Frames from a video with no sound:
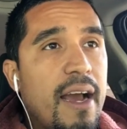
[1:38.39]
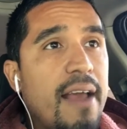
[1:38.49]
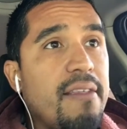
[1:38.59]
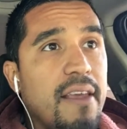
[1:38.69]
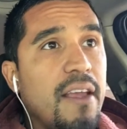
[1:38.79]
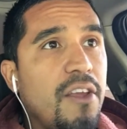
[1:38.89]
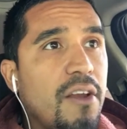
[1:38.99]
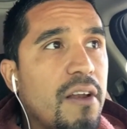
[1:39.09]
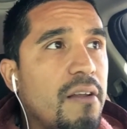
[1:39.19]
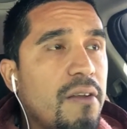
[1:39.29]
I think
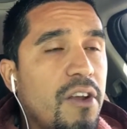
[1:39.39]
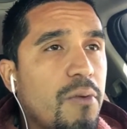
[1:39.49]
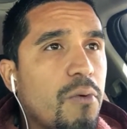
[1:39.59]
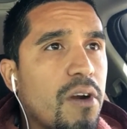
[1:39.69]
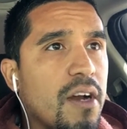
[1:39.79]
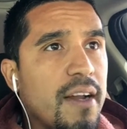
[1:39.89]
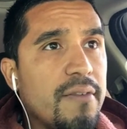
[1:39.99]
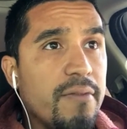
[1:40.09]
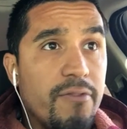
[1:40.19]
you could work on.